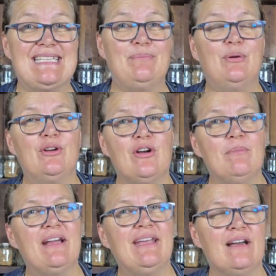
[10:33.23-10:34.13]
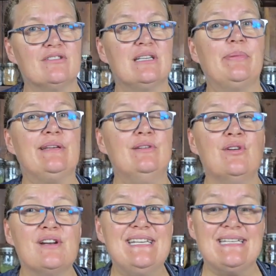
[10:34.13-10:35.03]
and put it on my counter, but
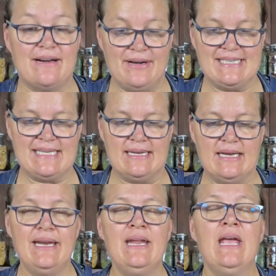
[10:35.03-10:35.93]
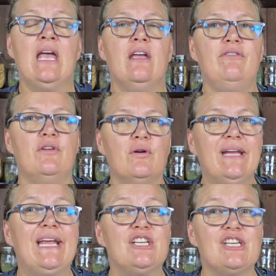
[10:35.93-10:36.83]
not in direct sunlight. If your
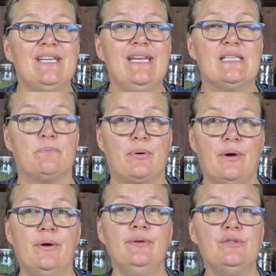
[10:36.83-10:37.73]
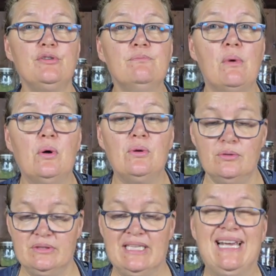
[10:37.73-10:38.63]
kitchen is prone to
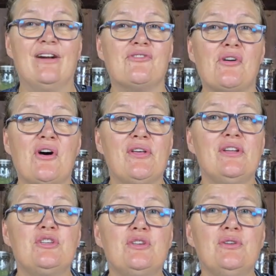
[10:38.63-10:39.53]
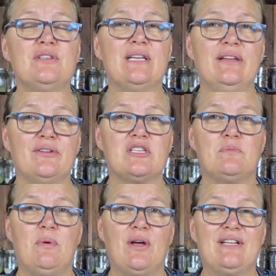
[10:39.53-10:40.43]
mold, rather choose a little
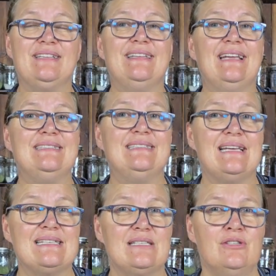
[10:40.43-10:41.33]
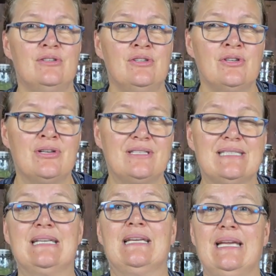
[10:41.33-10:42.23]
spot that does not
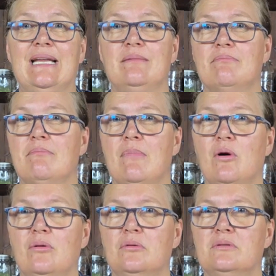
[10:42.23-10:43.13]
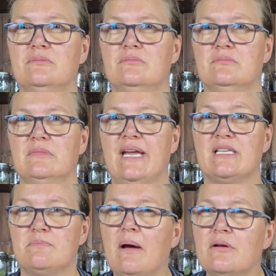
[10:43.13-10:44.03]
get mold
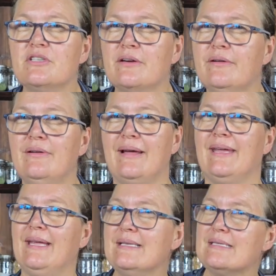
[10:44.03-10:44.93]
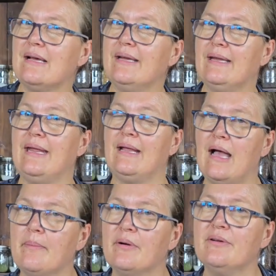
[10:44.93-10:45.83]
exposure, like inside a
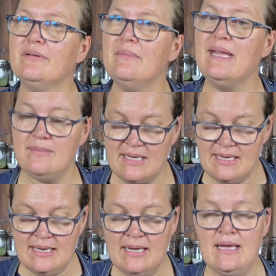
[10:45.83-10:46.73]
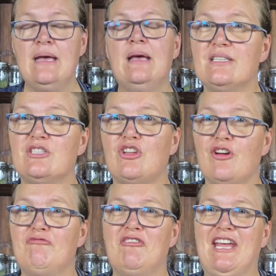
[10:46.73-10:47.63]
cupboard maybe. Just
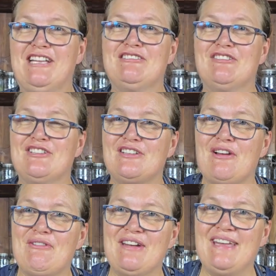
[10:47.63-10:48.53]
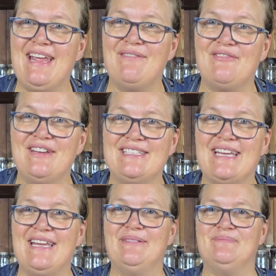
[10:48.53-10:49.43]
don't forget to stir it every
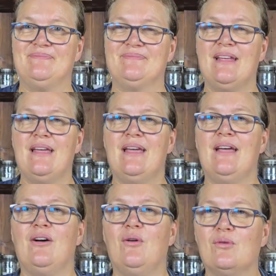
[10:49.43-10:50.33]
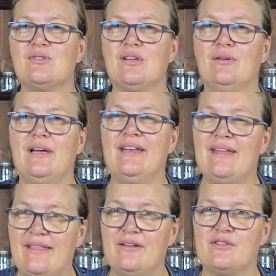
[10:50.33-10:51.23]
day. Also,
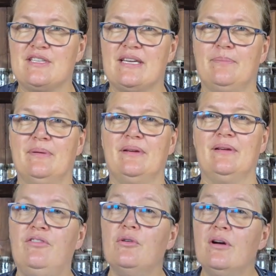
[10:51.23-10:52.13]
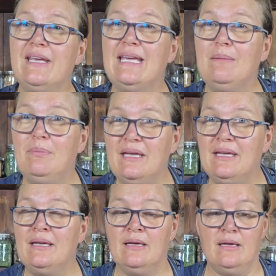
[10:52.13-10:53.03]
another tip, if you are
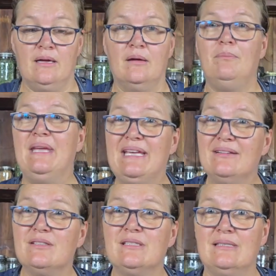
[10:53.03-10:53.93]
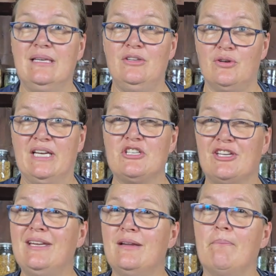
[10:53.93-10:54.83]
keeping peels in your
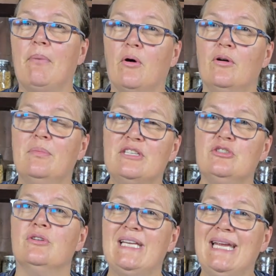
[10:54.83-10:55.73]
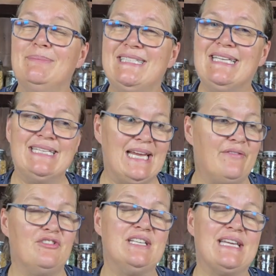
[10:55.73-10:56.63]
kitchen in a bowl but you're not emptying it
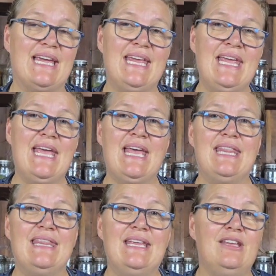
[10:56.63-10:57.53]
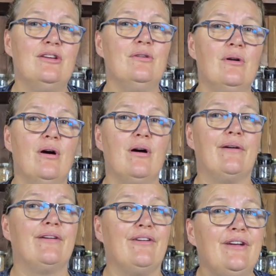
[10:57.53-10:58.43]
every day, then you
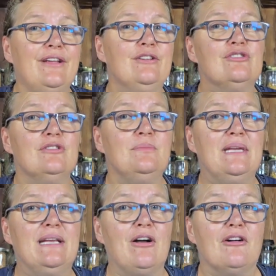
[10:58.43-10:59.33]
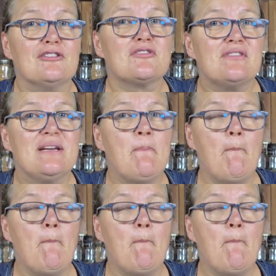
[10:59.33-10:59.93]
are going to be culturing